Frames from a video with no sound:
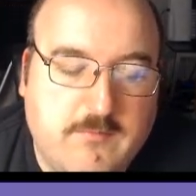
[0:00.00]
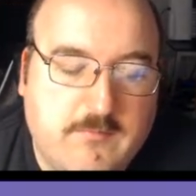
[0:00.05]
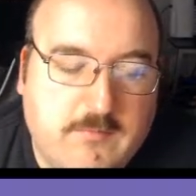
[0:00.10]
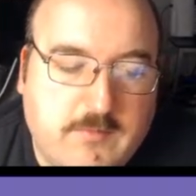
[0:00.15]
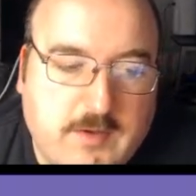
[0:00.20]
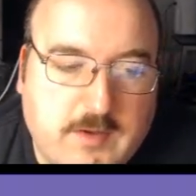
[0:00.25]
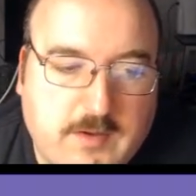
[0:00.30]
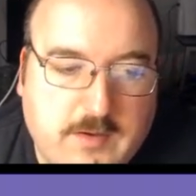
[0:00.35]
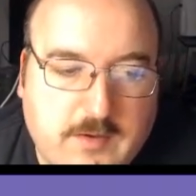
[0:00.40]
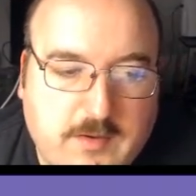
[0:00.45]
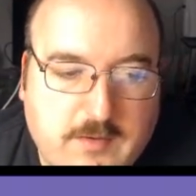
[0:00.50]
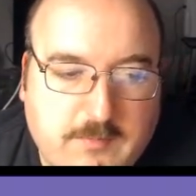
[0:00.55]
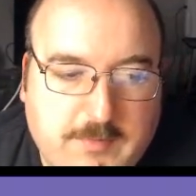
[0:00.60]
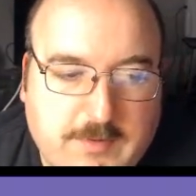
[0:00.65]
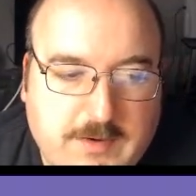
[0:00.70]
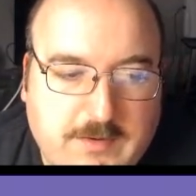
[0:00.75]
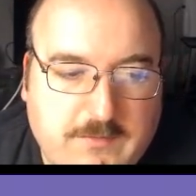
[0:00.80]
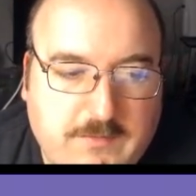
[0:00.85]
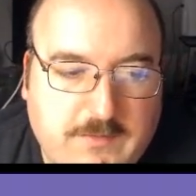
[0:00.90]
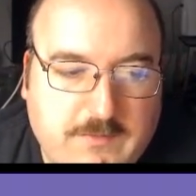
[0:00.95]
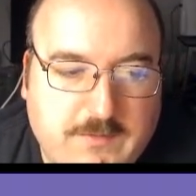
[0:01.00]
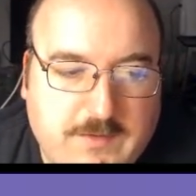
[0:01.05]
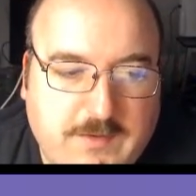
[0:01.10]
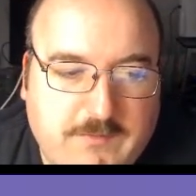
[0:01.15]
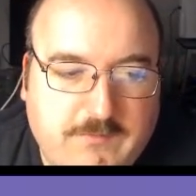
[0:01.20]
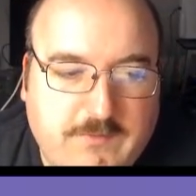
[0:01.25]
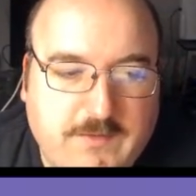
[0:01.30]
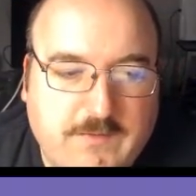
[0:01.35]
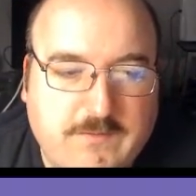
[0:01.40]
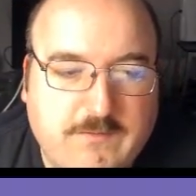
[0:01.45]
Apparently, I
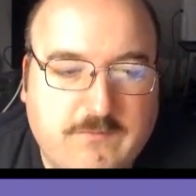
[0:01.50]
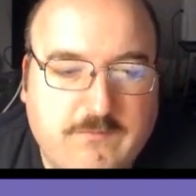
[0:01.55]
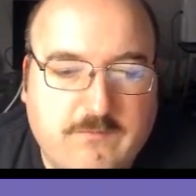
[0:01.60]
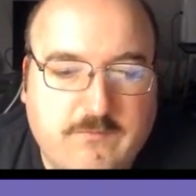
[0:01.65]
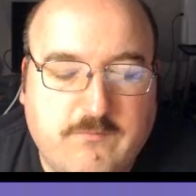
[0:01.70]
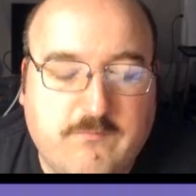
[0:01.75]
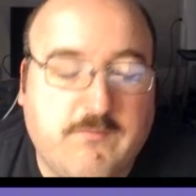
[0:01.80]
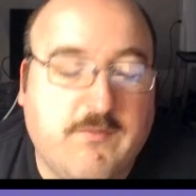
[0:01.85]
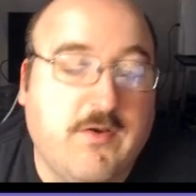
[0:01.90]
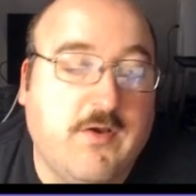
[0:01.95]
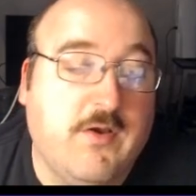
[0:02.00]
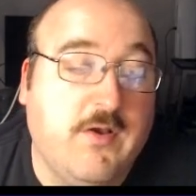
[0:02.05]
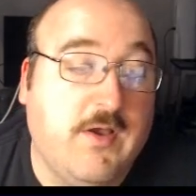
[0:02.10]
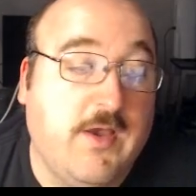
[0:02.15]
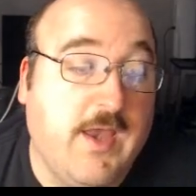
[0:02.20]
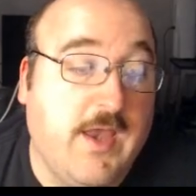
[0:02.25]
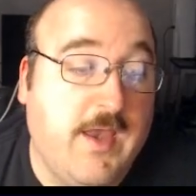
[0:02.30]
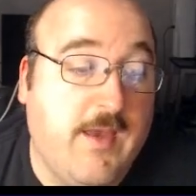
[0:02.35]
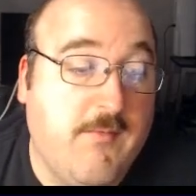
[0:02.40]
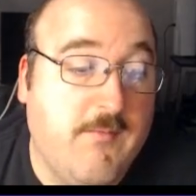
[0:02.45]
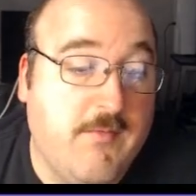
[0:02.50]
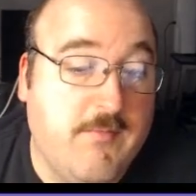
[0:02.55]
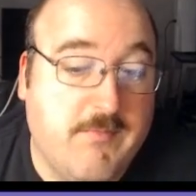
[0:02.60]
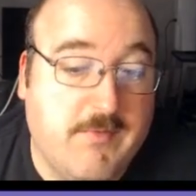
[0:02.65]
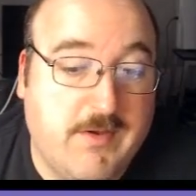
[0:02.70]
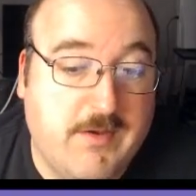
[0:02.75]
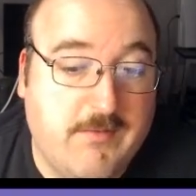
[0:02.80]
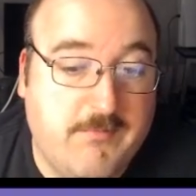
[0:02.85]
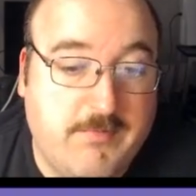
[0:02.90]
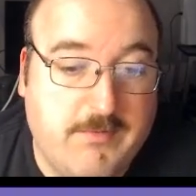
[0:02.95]
think this is a very good game in my
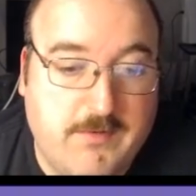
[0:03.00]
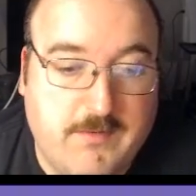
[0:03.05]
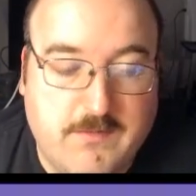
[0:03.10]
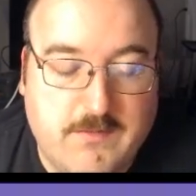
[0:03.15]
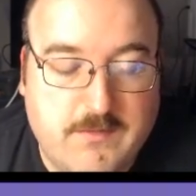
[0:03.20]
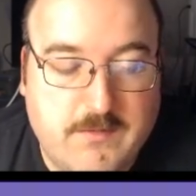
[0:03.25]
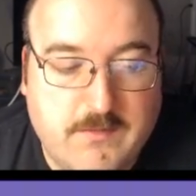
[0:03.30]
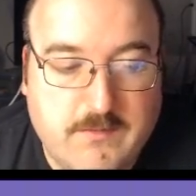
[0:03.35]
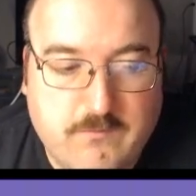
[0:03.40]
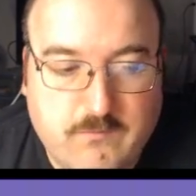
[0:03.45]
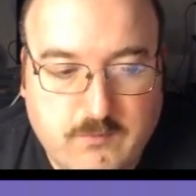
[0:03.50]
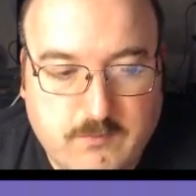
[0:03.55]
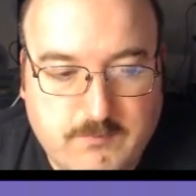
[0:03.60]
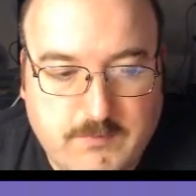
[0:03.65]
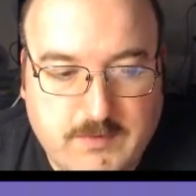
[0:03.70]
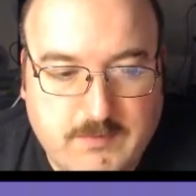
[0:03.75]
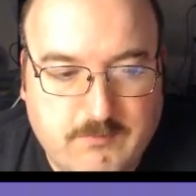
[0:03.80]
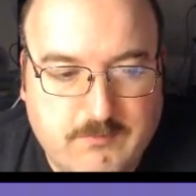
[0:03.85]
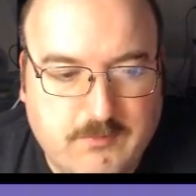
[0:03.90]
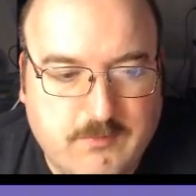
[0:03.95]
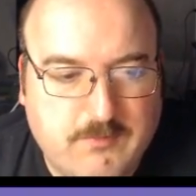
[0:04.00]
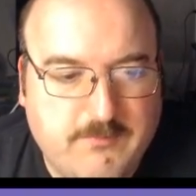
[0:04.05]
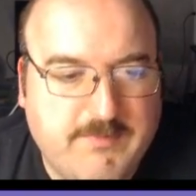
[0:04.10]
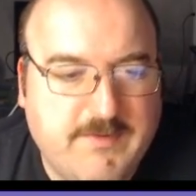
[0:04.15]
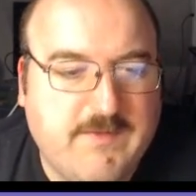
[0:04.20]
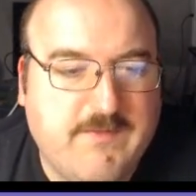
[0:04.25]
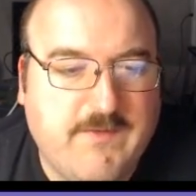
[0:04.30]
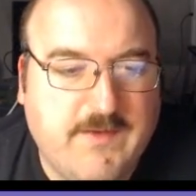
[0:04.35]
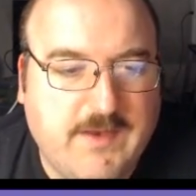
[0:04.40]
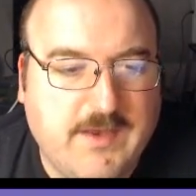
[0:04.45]
opinion. Took me a little bit
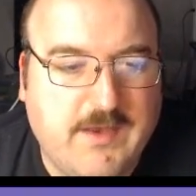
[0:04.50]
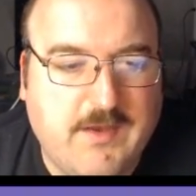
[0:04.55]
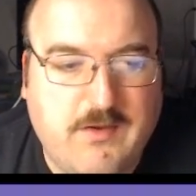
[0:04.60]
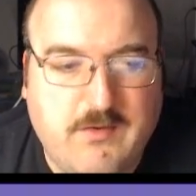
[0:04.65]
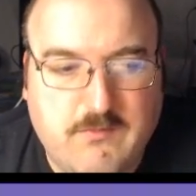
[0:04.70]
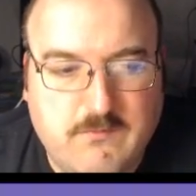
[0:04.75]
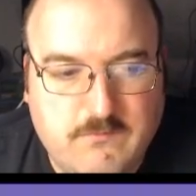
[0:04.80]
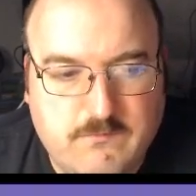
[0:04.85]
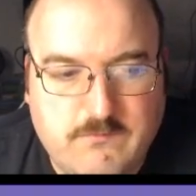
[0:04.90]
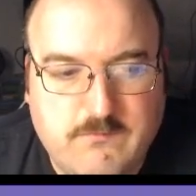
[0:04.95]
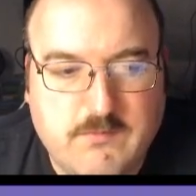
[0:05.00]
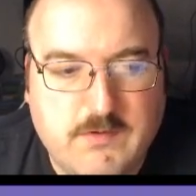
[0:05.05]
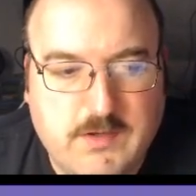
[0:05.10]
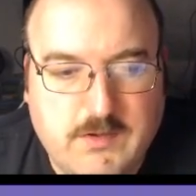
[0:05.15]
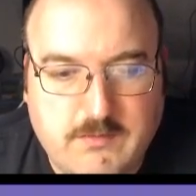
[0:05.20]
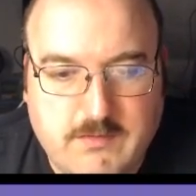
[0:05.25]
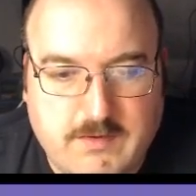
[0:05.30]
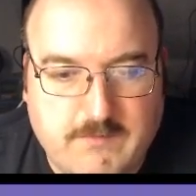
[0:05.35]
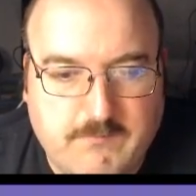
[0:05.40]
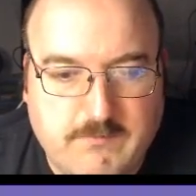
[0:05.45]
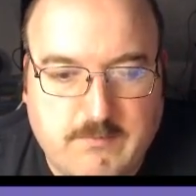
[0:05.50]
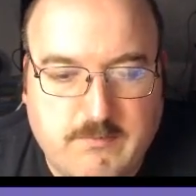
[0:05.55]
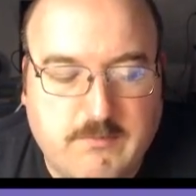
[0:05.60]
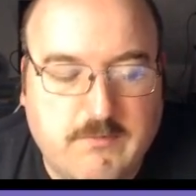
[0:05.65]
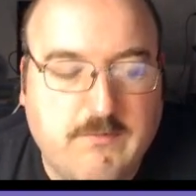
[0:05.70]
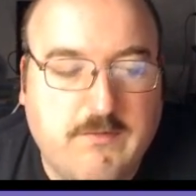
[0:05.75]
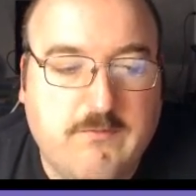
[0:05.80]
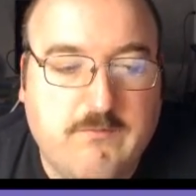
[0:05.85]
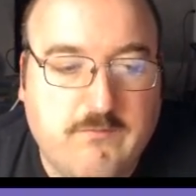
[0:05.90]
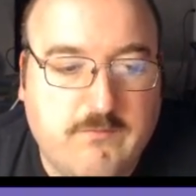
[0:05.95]
to get used to it. You have to
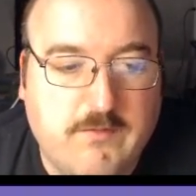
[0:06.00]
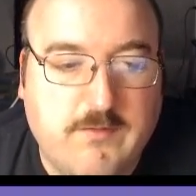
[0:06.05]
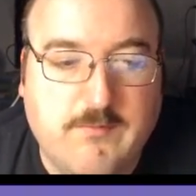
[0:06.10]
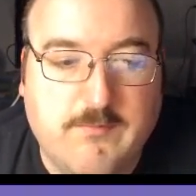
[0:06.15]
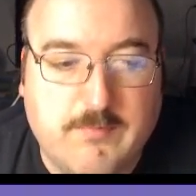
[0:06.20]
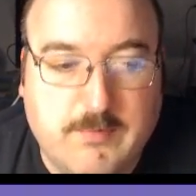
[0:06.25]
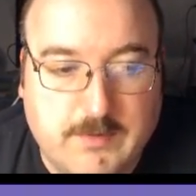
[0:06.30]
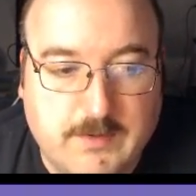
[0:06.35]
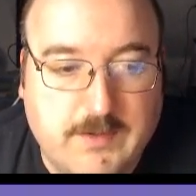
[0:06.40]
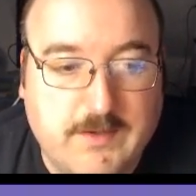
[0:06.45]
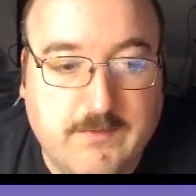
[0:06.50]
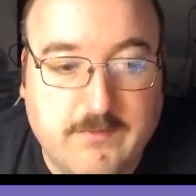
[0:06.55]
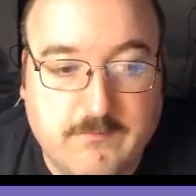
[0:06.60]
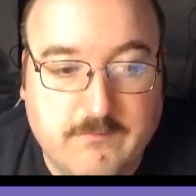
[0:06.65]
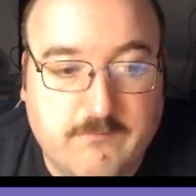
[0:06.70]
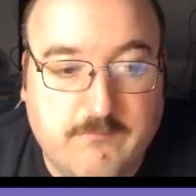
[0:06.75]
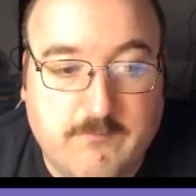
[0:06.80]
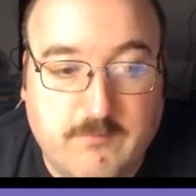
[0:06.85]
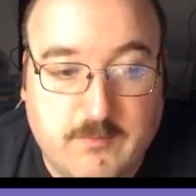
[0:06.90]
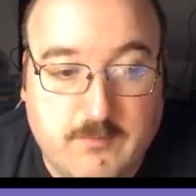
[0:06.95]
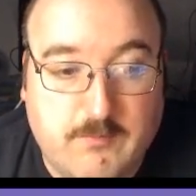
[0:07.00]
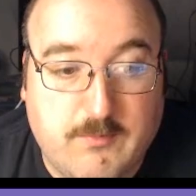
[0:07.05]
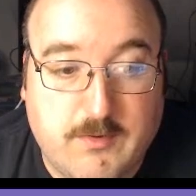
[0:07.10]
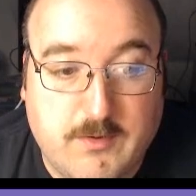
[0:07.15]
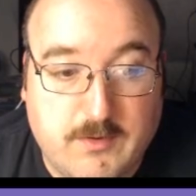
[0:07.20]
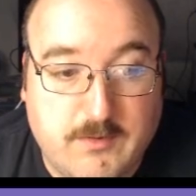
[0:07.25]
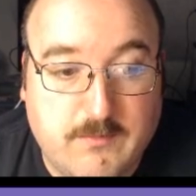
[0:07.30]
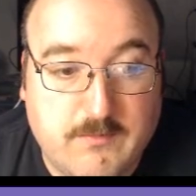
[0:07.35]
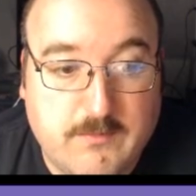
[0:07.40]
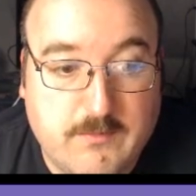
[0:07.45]
really sit and play this for a
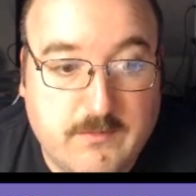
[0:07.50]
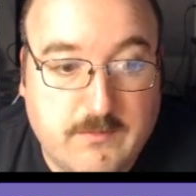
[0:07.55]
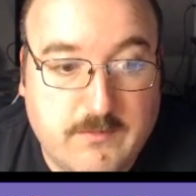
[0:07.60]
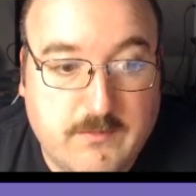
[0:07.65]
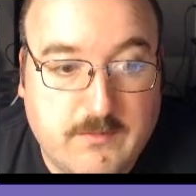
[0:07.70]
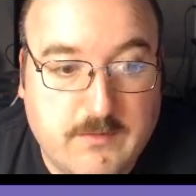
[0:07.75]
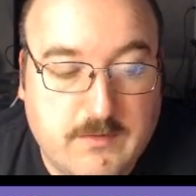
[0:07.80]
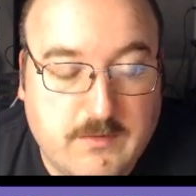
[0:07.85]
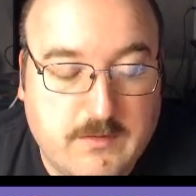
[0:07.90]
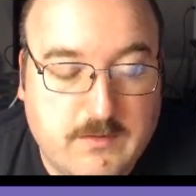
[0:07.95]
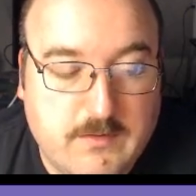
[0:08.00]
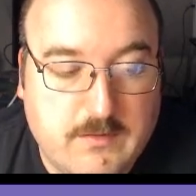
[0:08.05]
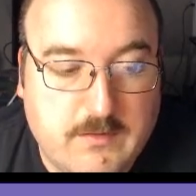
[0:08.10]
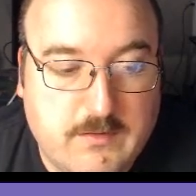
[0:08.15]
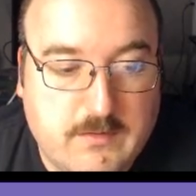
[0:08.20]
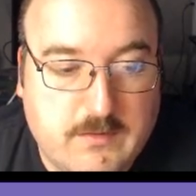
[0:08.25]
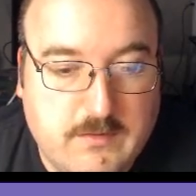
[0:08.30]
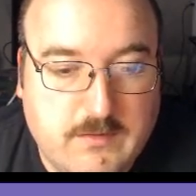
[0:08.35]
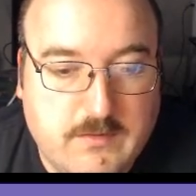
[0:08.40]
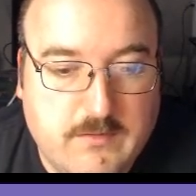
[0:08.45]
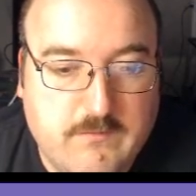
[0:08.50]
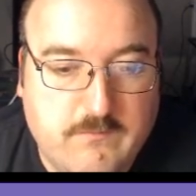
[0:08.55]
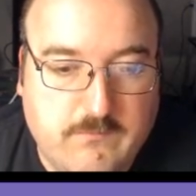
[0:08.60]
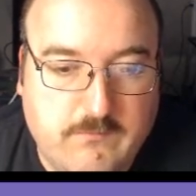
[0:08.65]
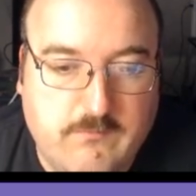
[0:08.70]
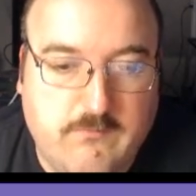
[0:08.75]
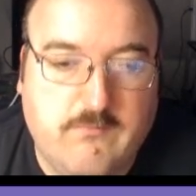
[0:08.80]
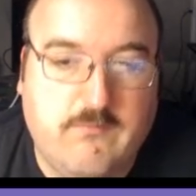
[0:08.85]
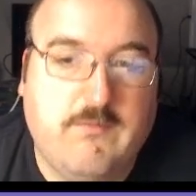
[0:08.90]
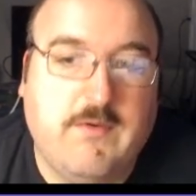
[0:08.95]
while
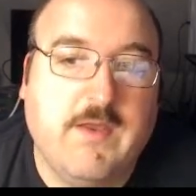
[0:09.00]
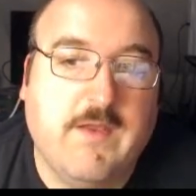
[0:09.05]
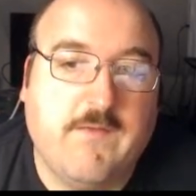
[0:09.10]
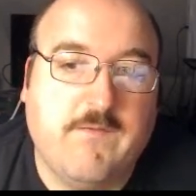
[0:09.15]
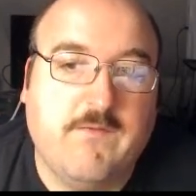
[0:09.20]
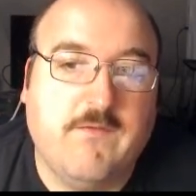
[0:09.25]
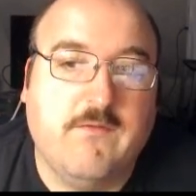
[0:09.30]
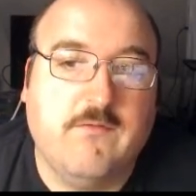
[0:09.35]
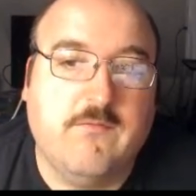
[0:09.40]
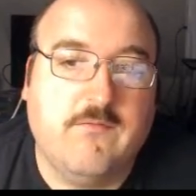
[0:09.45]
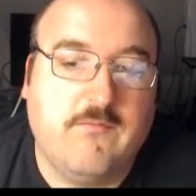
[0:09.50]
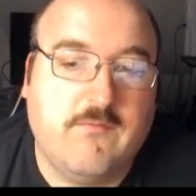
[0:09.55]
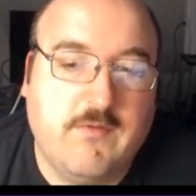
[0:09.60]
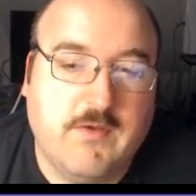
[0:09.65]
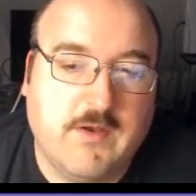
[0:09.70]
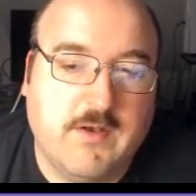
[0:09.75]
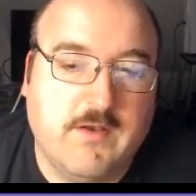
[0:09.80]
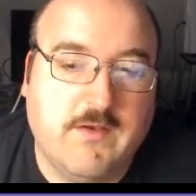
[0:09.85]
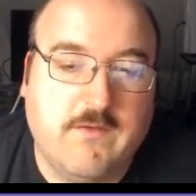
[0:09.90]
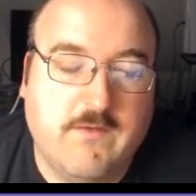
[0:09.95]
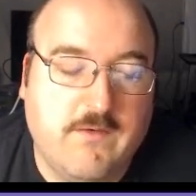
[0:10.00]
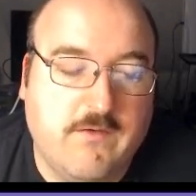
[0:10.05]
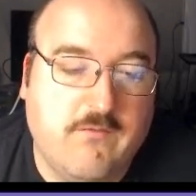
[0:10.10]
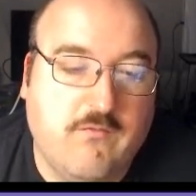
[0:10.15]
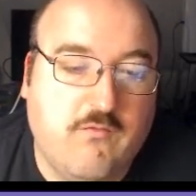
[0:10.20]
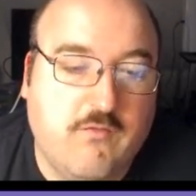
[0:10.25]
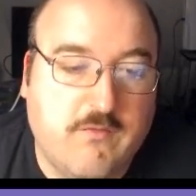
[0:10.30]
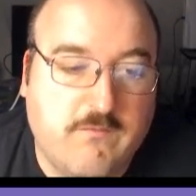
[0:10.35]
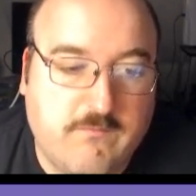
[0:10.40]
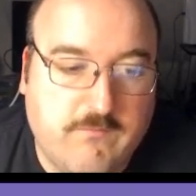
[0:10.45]
to get the kind of
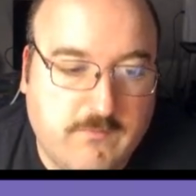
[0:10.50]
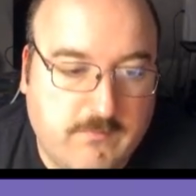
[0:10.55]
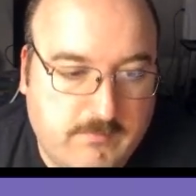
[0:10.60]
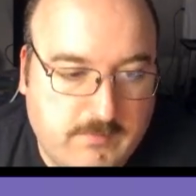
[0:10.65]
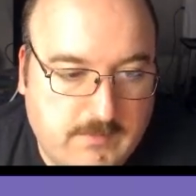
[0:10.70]
gist of it.